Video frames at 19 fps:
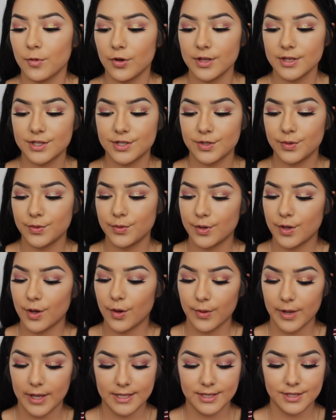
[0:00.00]
going to
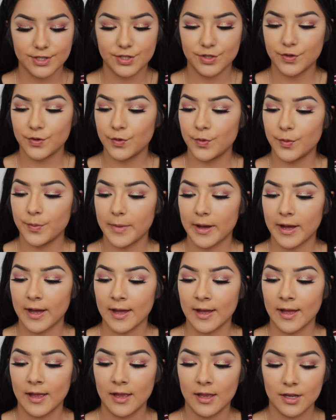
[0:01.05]
go into
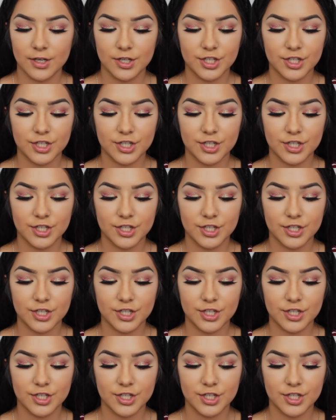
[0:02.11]
my